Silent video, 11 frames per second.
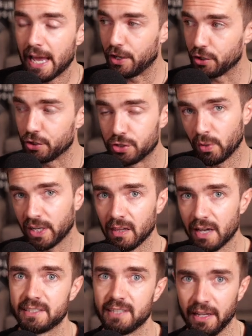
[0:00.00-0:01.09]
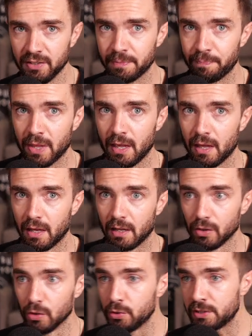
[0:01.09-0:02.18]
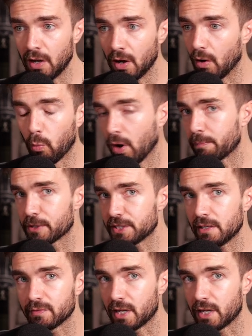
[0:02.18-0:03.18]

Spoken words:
and you're doing a lot of sales, losing 1% of